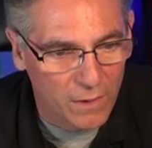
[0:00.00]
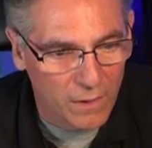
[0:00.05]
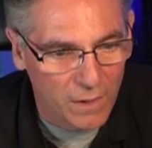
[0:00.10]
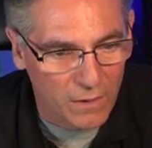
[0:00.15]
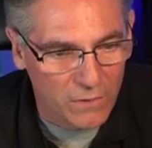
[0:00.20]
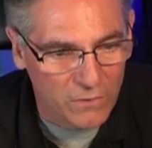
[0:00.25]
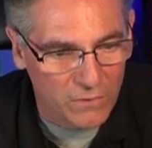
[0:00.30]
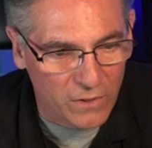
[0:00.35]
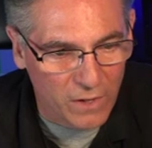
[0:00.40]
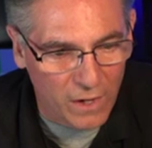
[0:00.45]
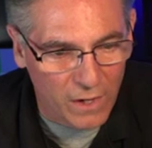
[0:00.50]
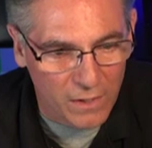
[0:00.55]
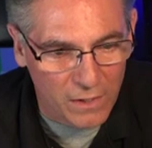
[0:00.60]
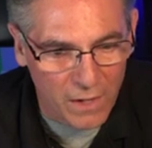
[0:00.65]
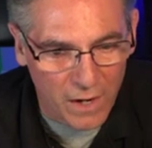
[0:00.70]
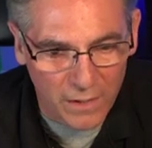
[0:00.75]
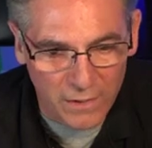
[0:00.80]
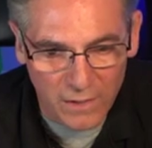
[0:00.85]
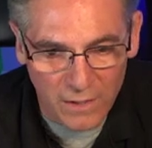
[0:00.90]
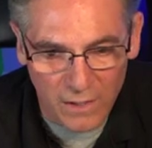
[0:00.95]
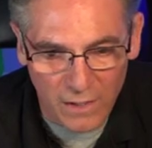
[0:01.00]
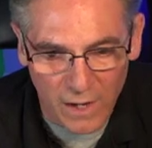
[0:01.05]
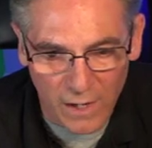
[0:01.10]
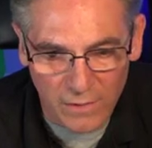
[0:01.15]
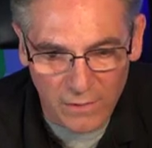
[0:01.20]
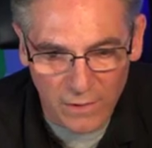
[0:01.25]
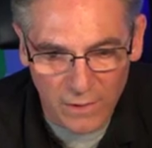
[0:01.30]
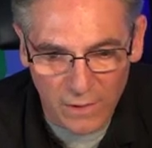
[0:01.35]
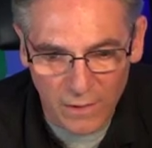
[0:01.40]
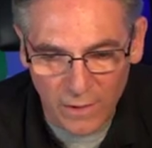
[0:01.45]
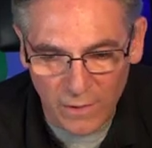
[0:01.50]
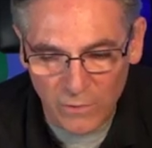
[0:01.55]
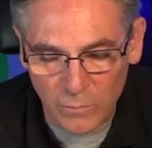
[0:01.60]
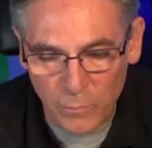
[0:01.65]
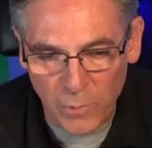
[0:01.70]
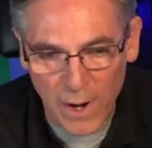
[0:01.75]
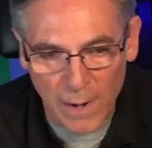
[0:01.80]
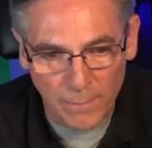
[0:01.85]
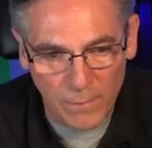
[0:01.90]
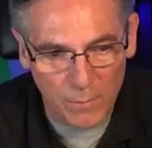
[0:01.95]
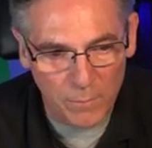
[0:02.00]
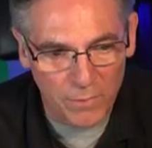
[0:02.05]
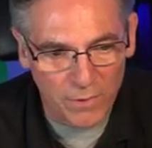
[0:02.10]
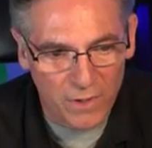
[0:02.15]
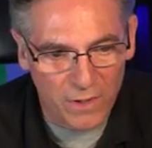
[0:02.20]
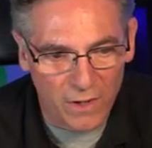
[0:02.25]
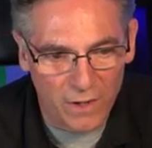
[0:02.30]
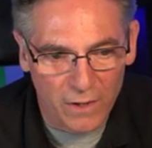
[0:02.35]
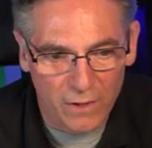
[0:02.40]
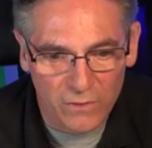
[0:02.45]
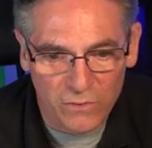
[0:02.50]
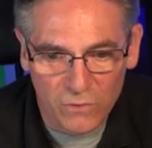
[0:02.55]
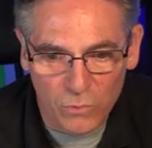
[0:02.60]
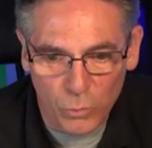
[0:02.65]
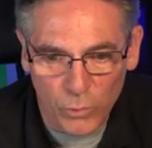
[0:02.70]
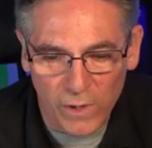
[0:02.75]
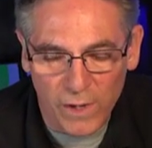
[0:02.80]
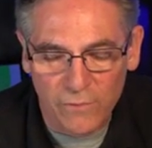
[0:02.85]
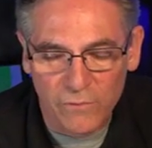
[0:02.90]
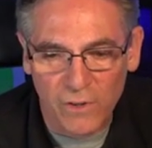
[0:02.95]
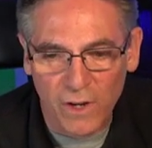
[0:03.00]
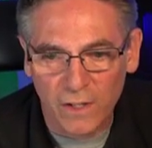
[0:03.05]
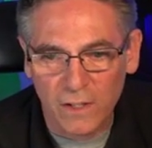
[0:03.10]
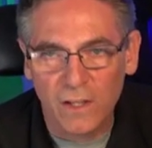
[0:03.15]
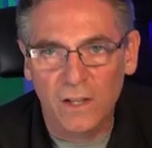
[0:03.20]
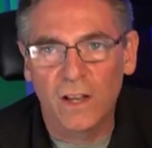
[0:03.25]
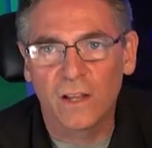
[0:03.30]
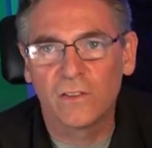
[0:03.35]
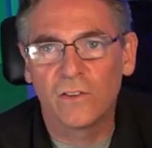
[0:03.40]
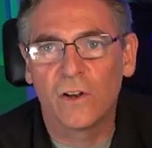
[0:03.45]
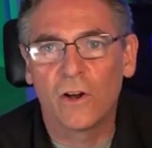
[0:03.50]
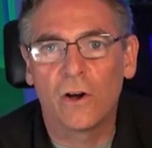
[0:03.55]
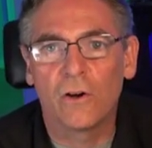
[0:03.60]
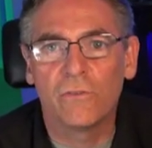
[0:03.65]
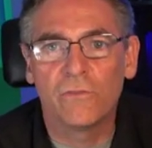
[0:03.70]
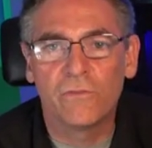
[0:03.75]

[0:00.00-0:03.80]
It's saying not connected, and it's probably because we have not connected our